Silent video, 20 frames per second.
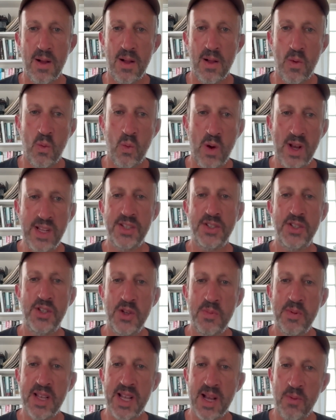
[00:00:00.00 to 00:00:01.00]
When did you
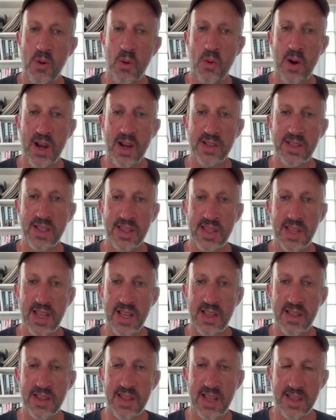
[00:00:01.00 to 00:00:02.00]
become aware
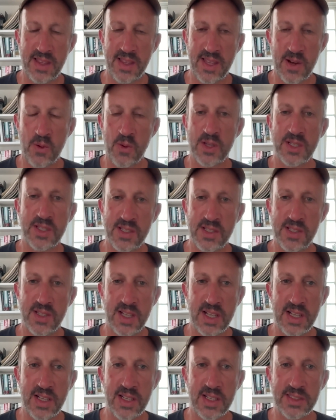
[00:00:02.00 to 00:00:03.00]
that there was
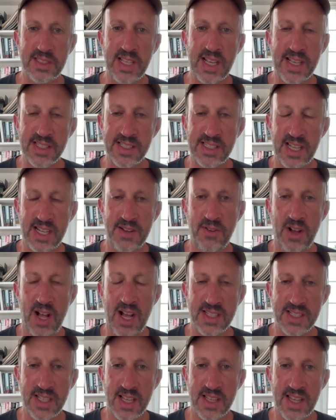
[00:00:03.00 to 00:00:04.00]
a second set of
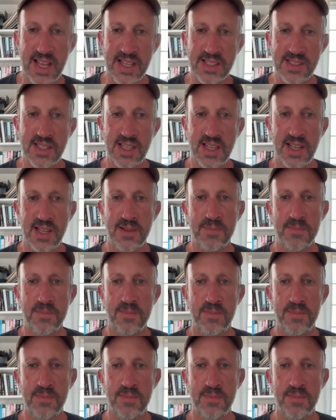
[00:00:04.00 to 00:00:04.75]
eyes on that scene?